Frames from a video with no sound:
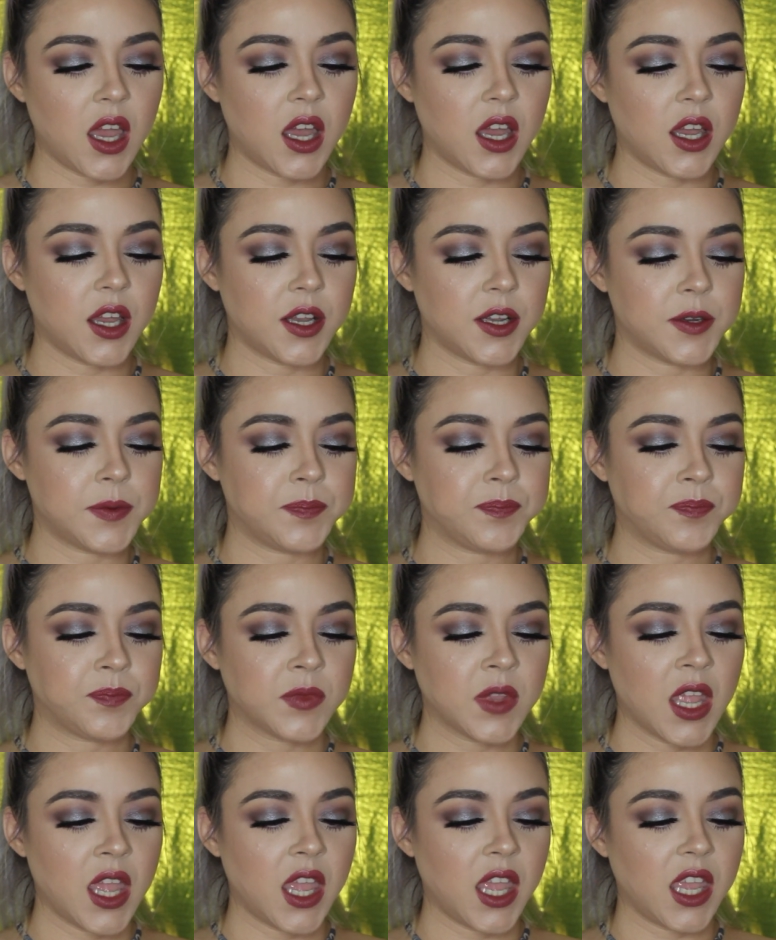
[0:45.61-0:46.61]

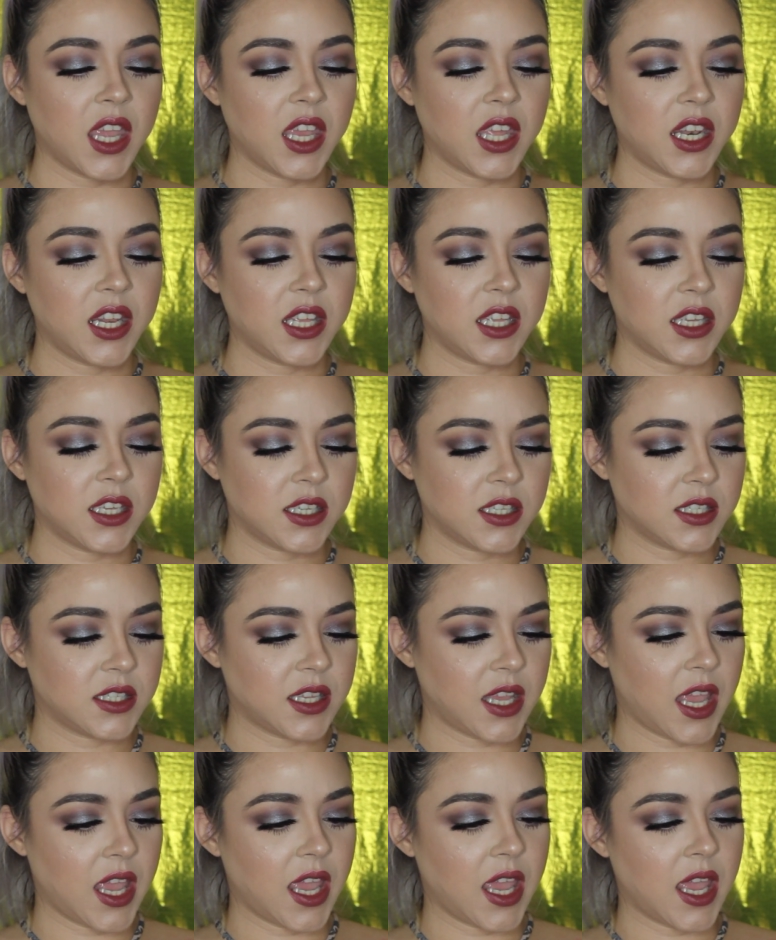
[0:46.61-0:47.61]
It
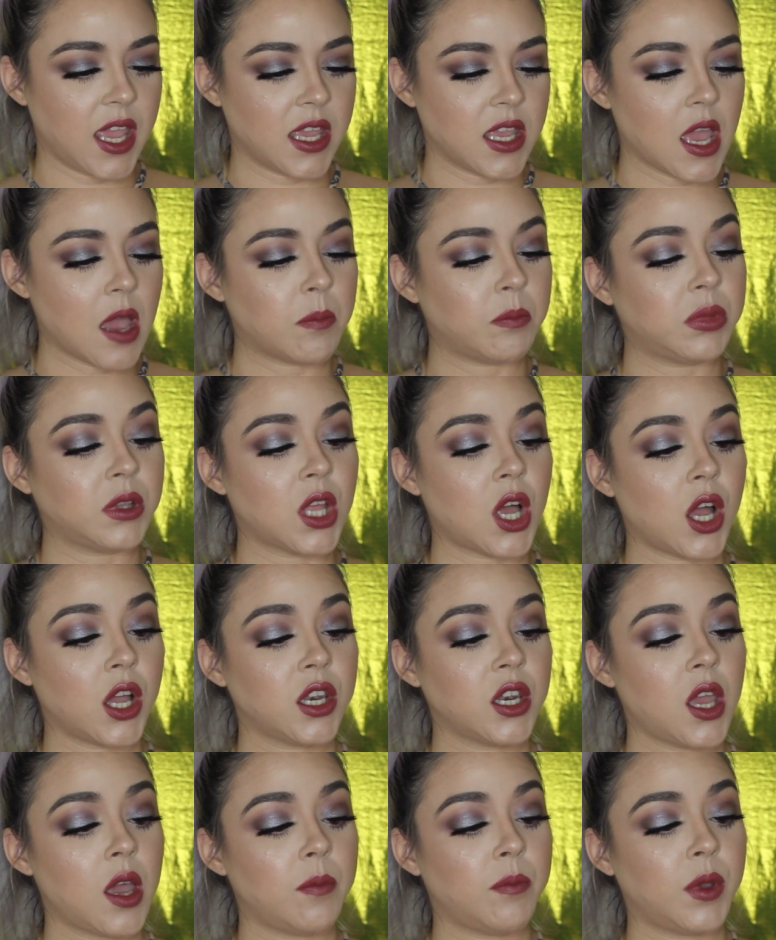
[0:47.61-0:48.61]
is a
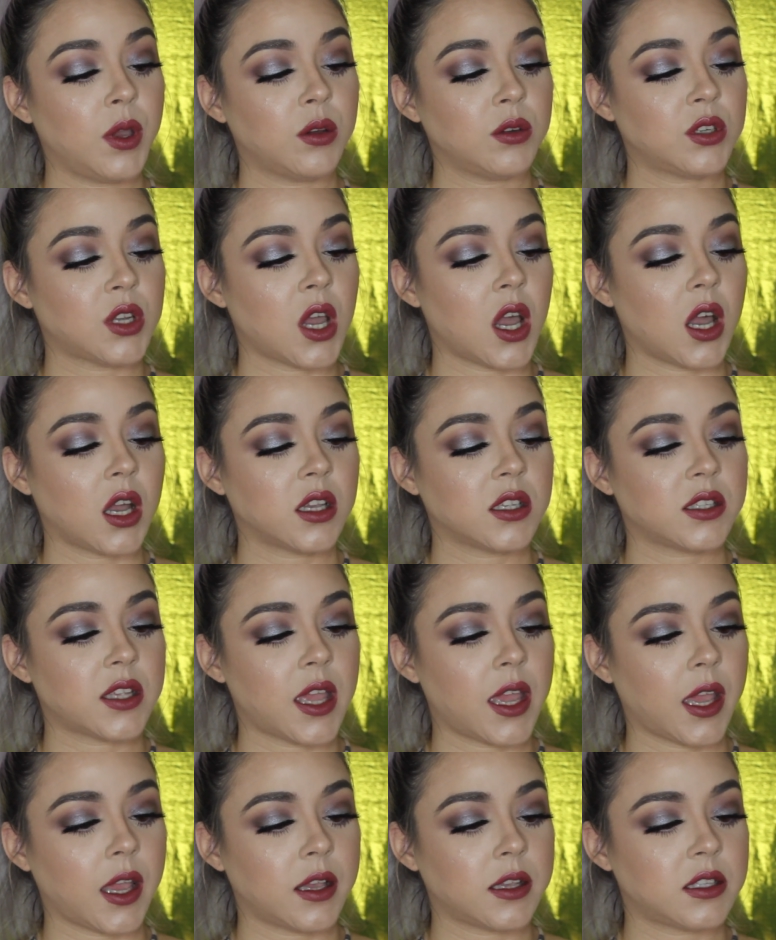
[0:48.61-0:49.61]
blonde Botox
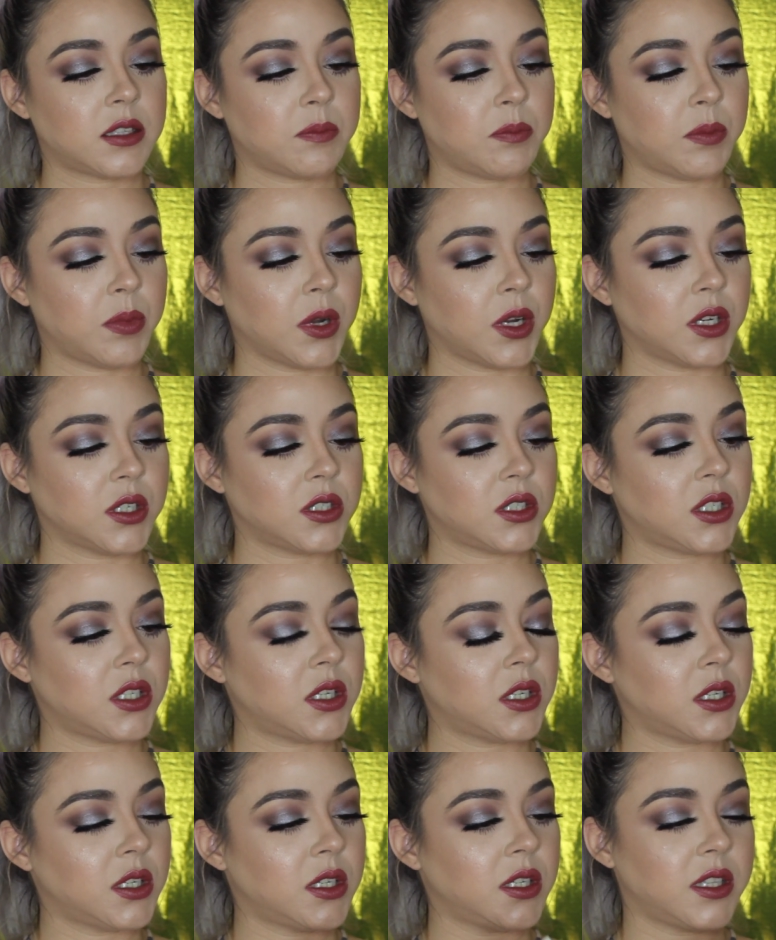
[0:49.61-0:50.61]

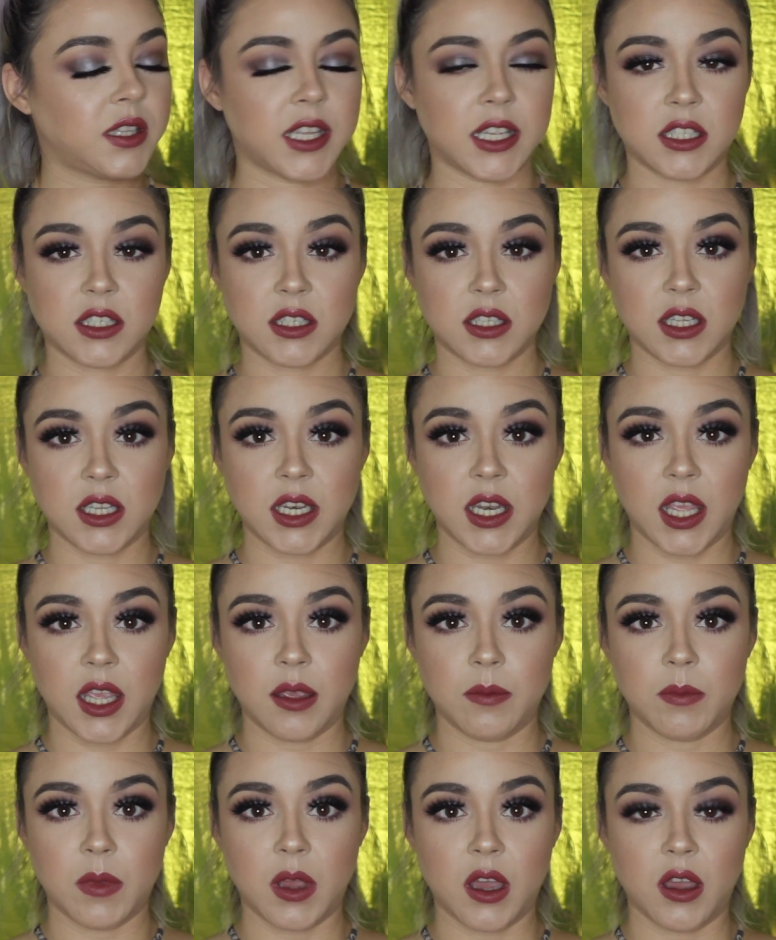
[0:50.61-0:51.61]
expert. That's the
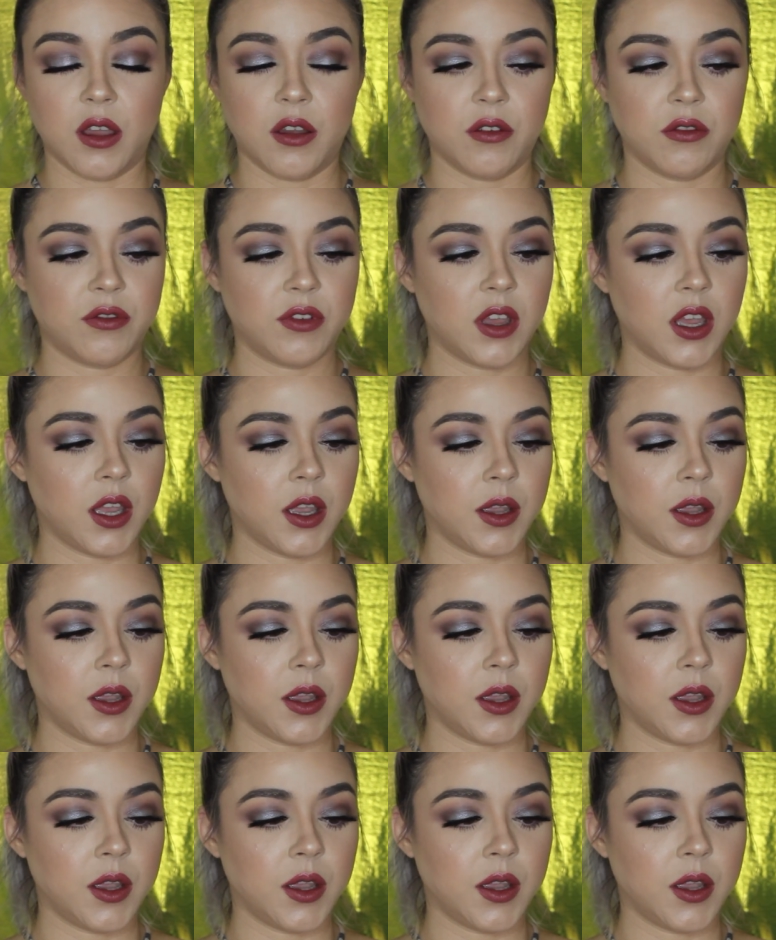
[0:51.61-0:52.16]
name of